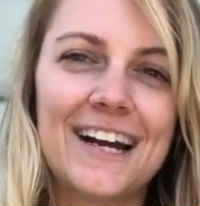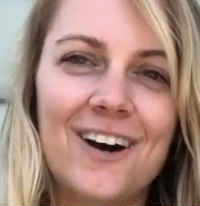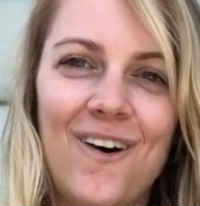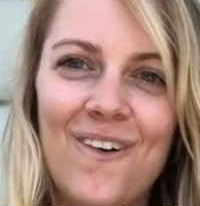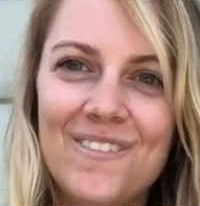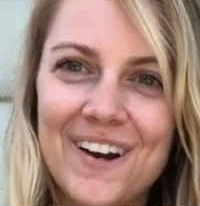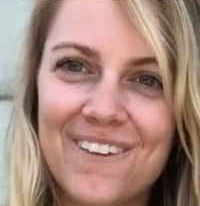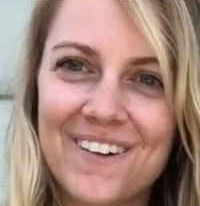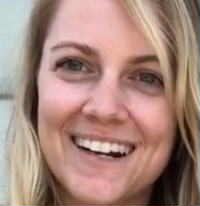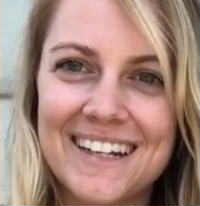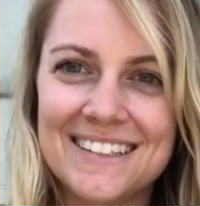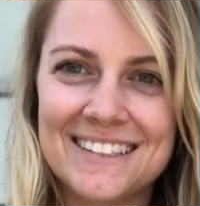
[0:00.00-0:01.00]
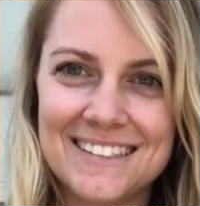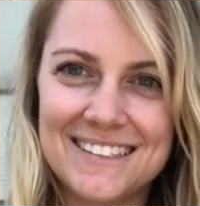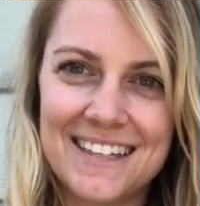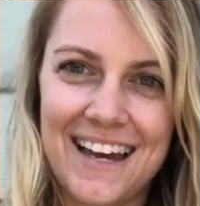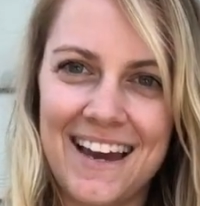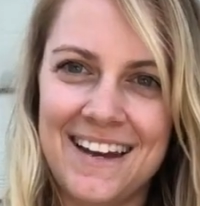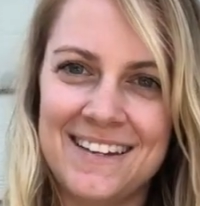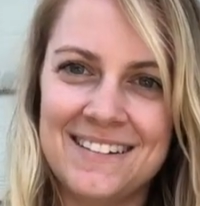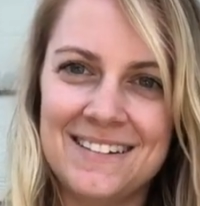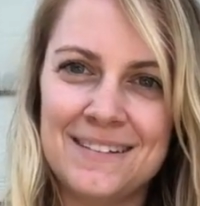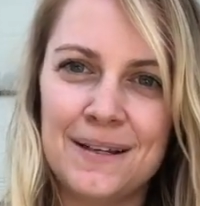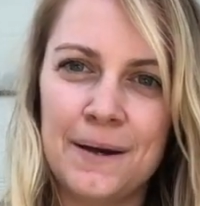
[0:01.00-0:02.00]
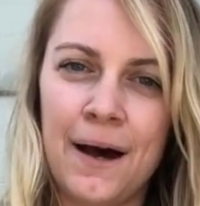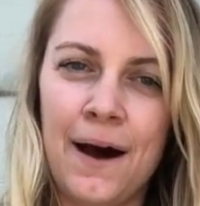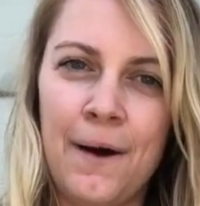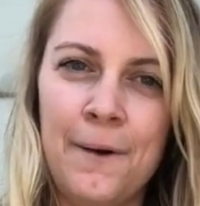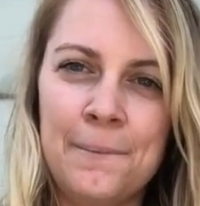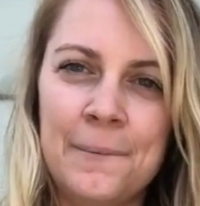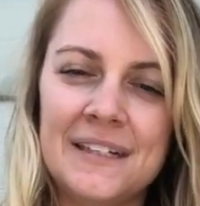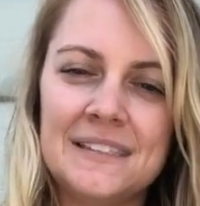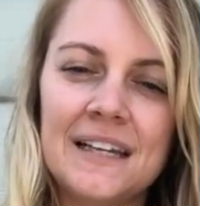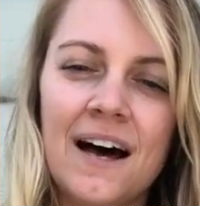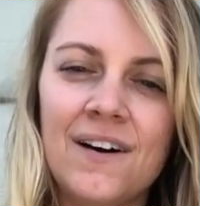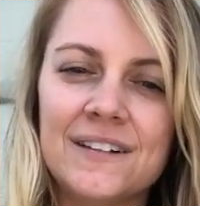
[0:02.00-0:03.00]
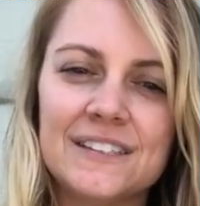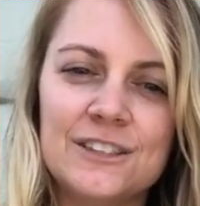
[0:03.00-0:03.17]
all my organs and my cells,